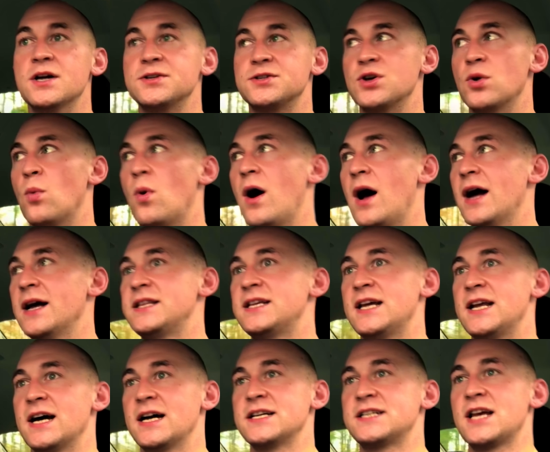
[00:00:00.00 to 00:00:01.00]
So what I
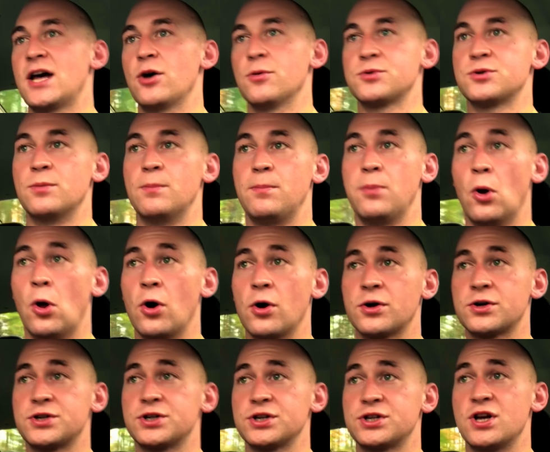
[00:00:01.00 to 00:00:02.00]
did, I set up some blocks